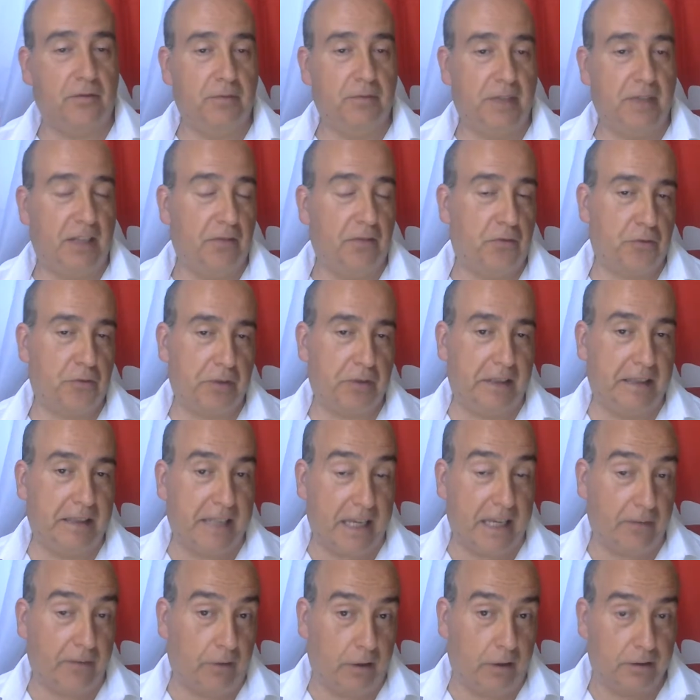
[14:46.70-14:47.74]
in three
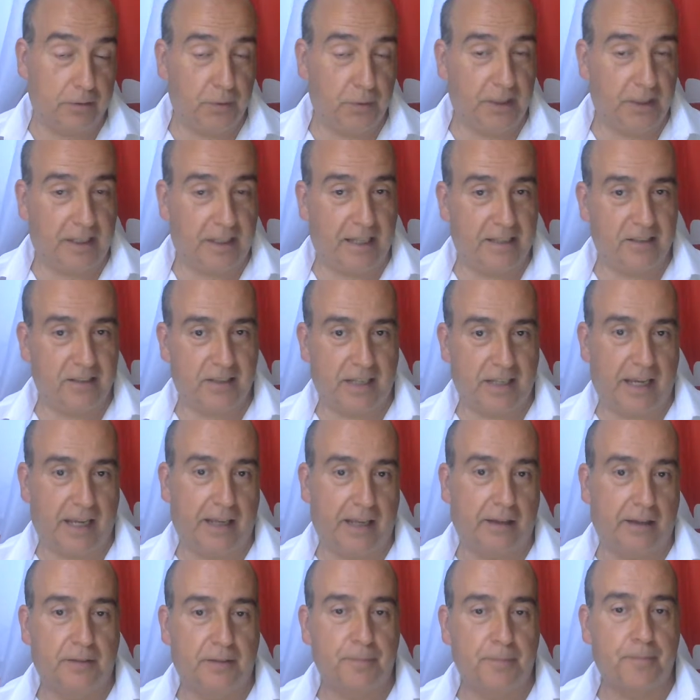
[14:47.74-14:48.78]
levels, we can
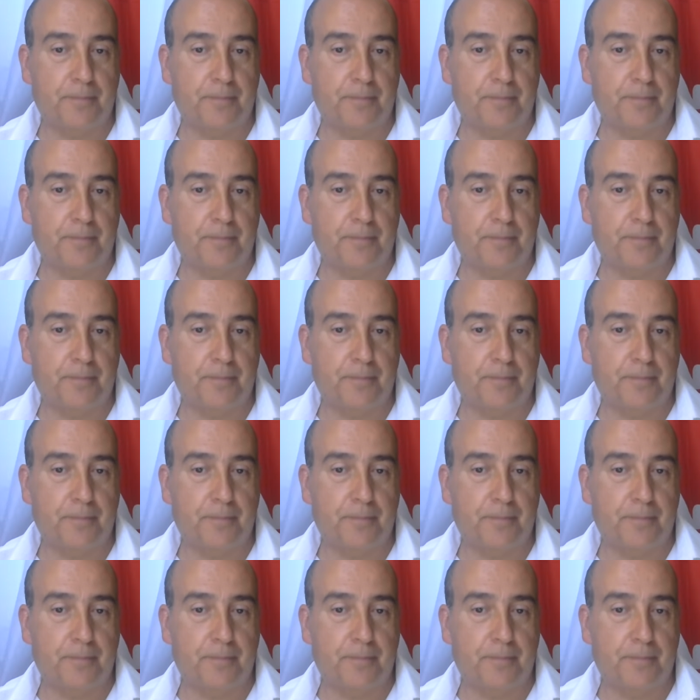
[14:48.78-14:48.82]
say.